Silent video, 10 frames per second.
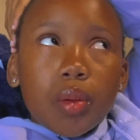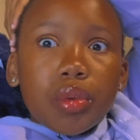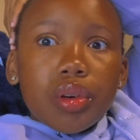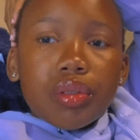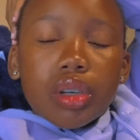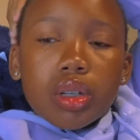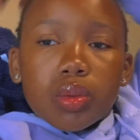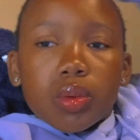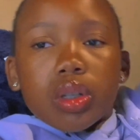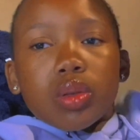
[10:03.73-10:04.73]
previous
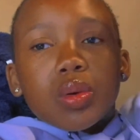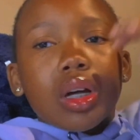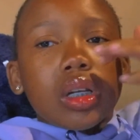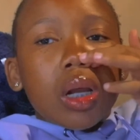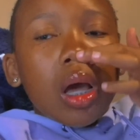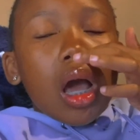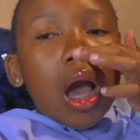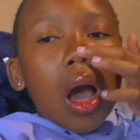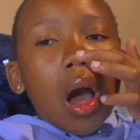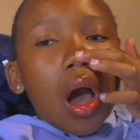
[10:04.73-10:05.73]
week's one,
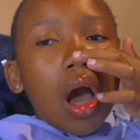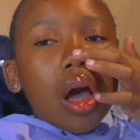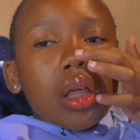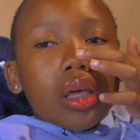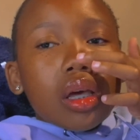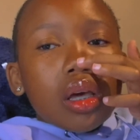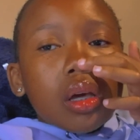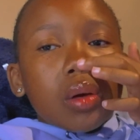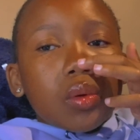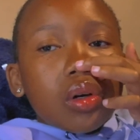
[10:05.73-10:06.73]

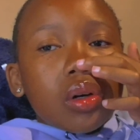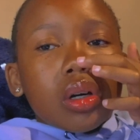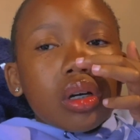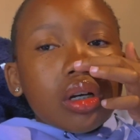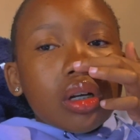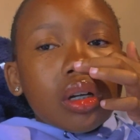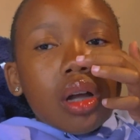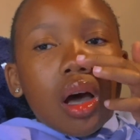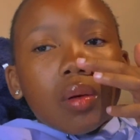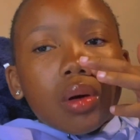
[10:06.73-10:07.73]
they were an
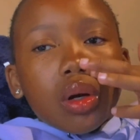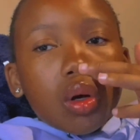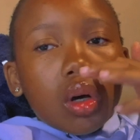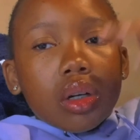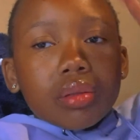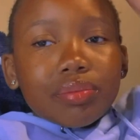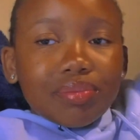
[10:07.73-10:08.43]
hour long,